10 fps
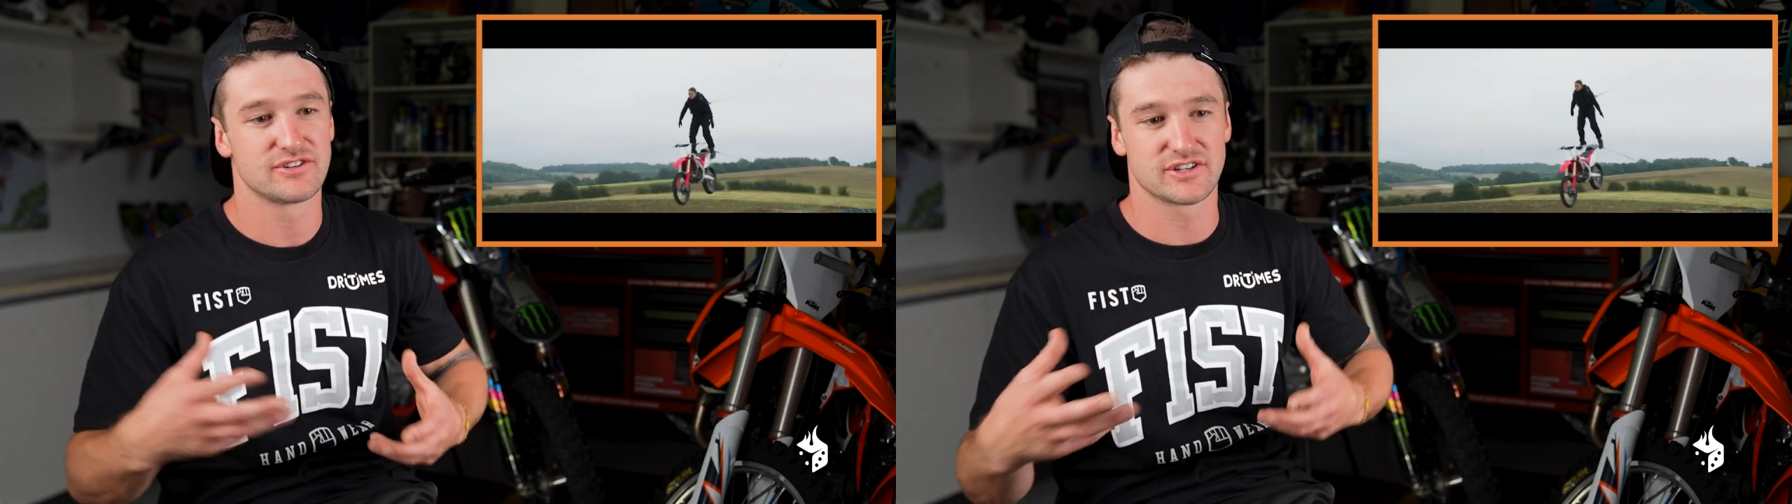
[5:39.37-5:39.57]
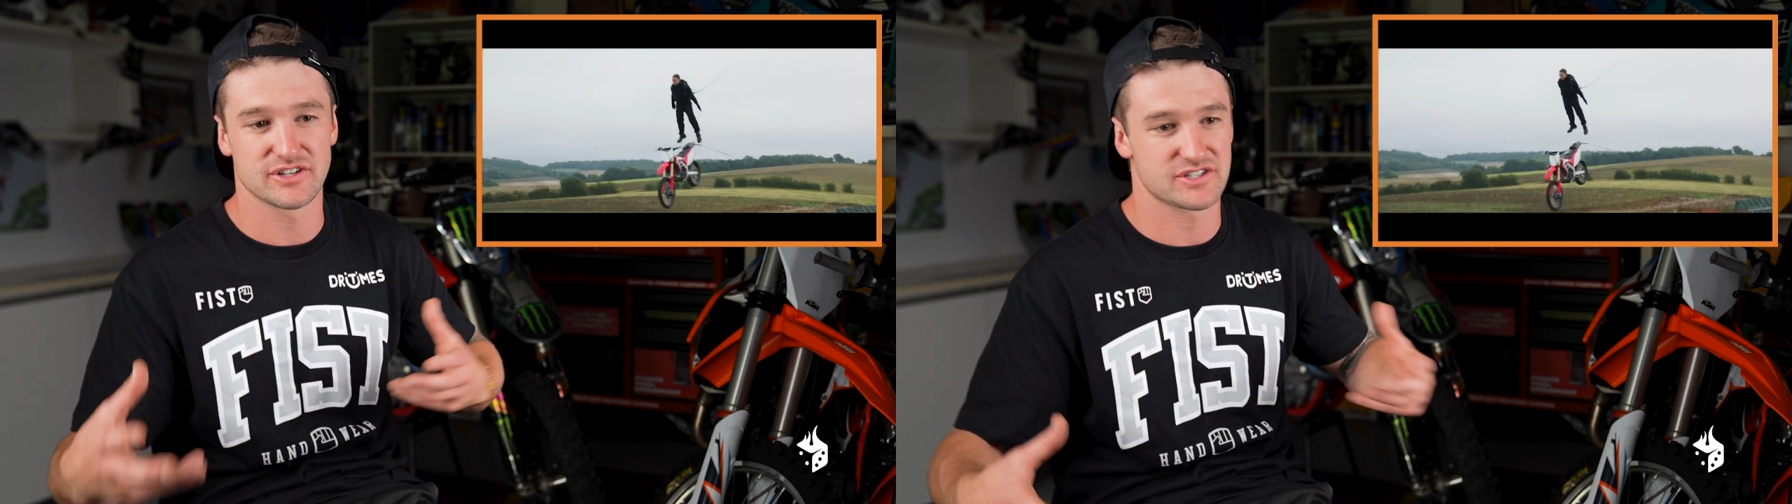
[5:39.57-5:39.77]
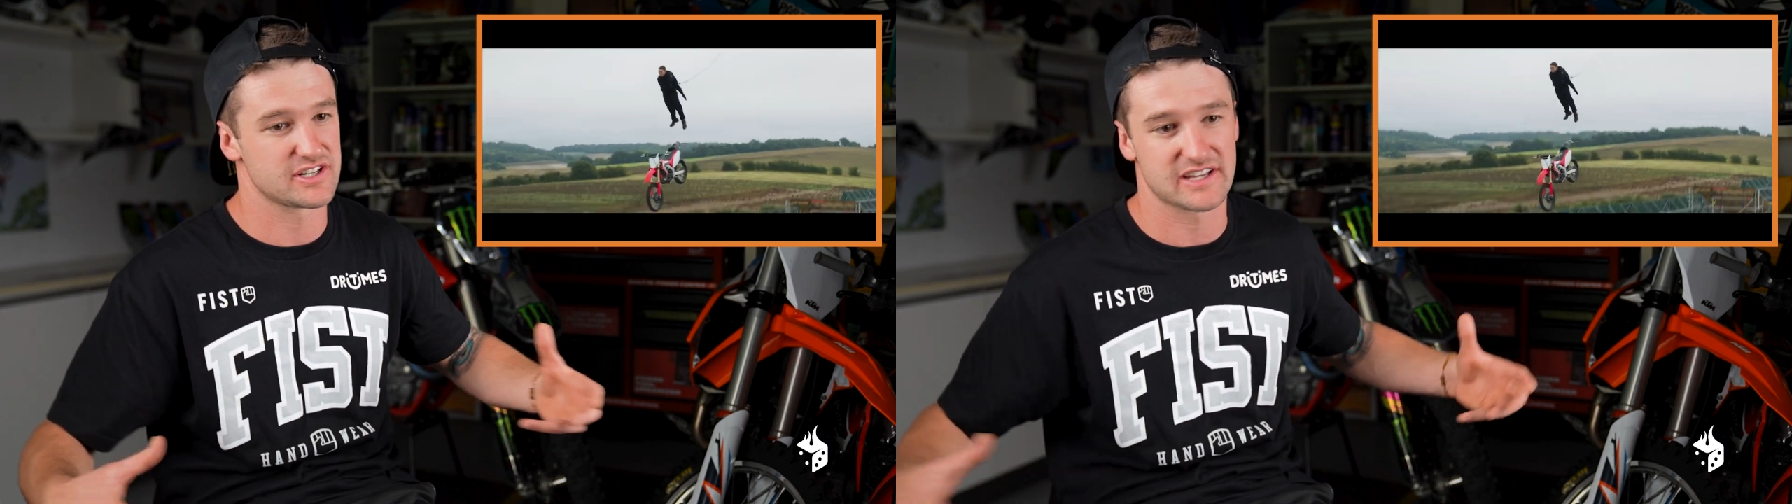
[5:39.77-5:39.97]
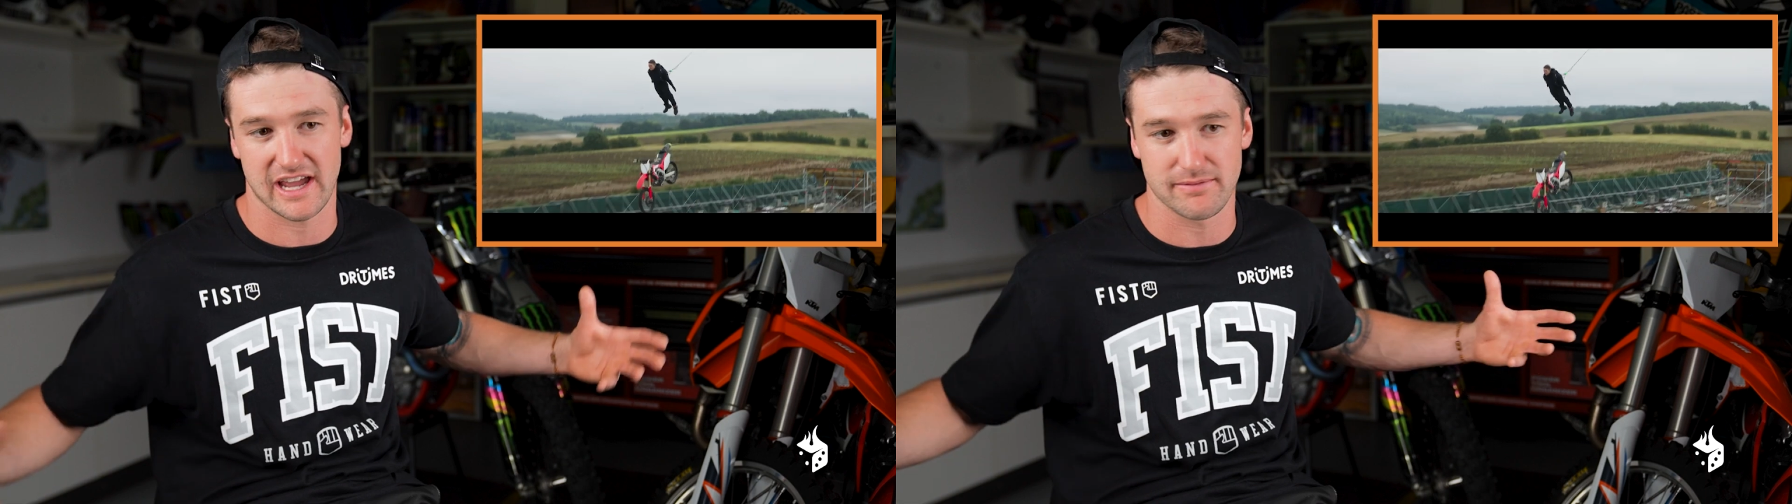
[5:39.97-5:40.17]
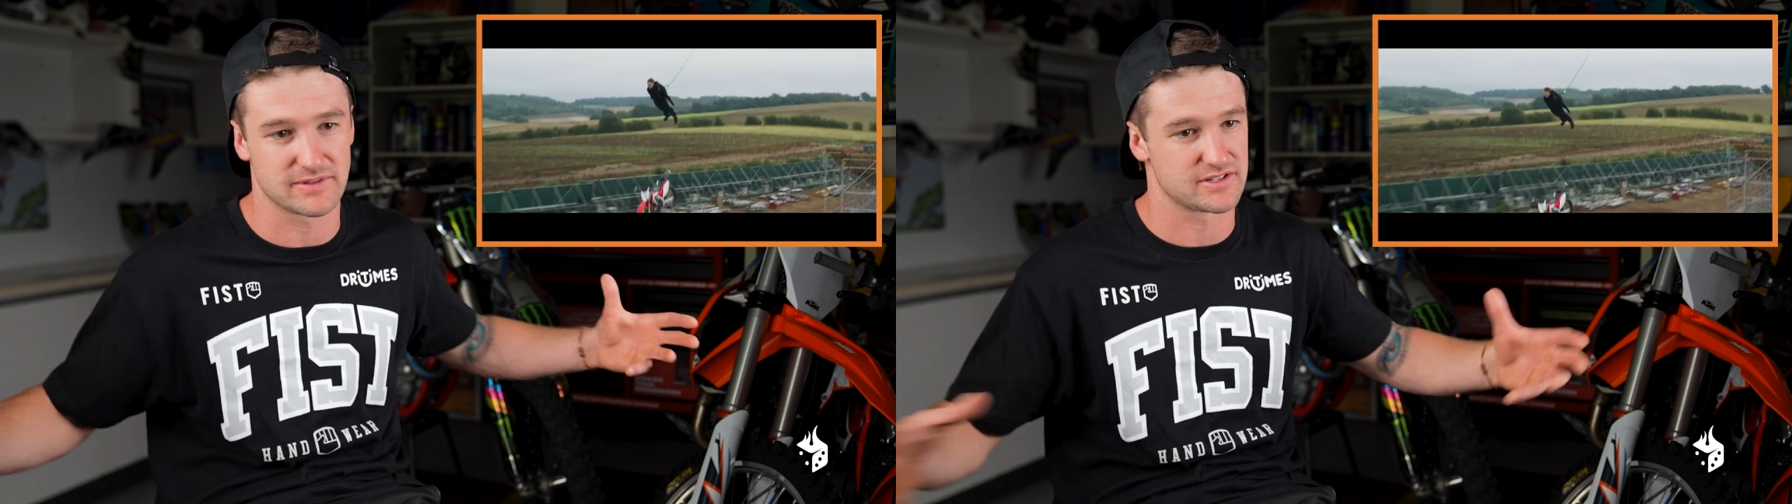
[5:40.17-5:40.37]
just to
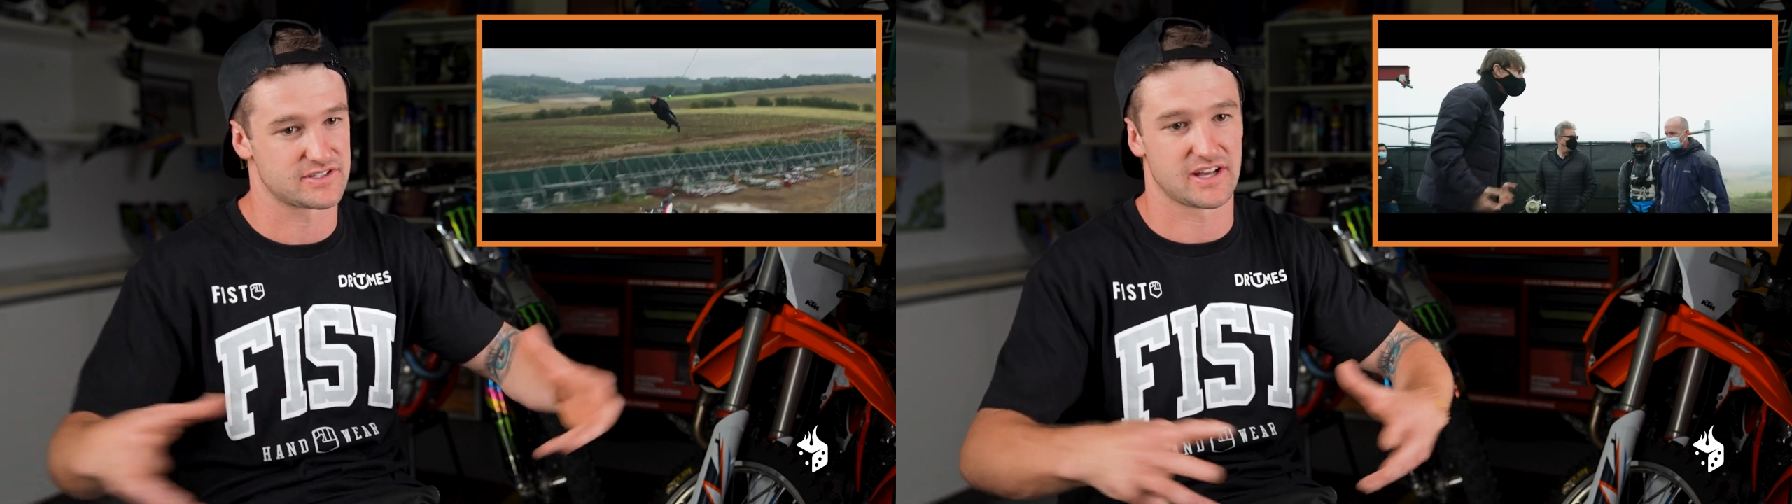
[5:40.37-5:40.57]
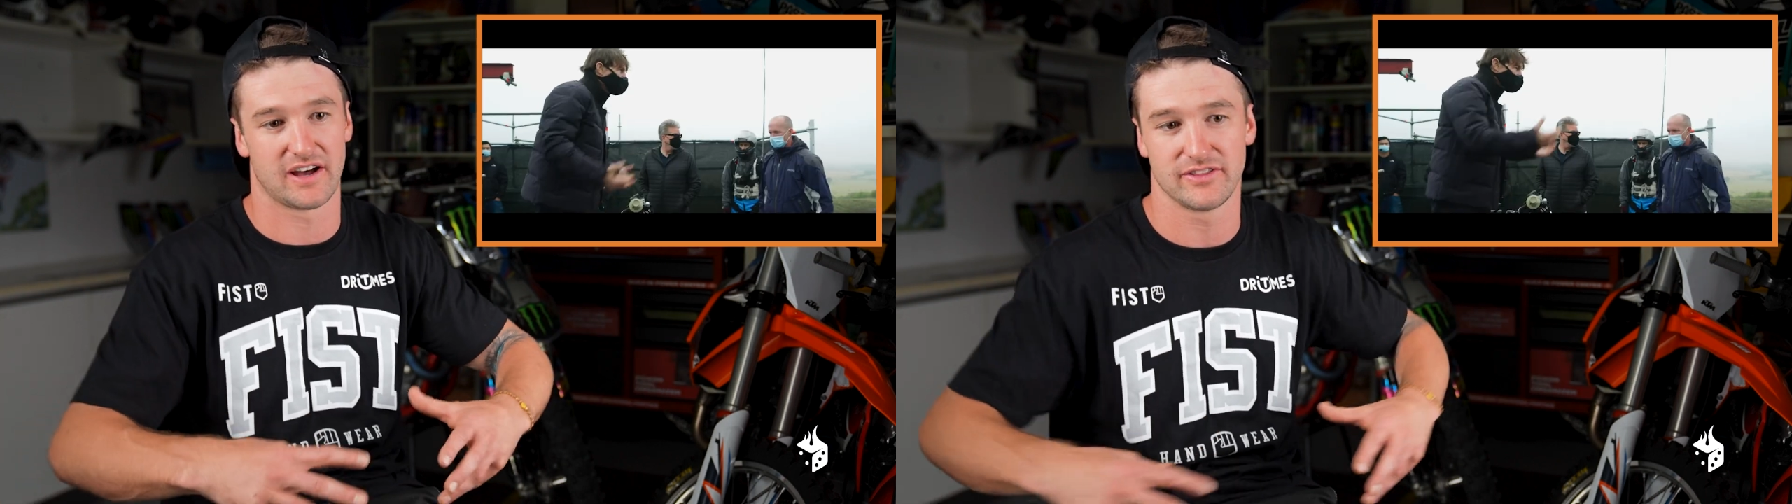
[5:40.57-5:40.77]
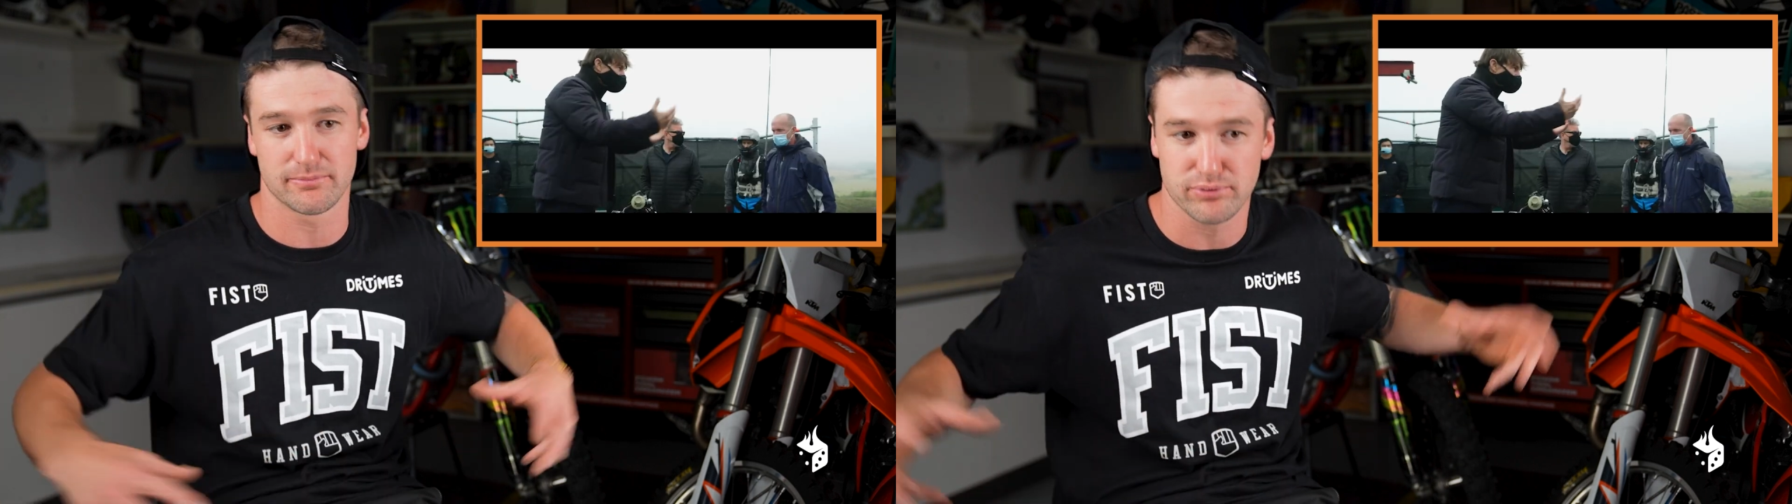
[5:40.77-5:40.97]
keep the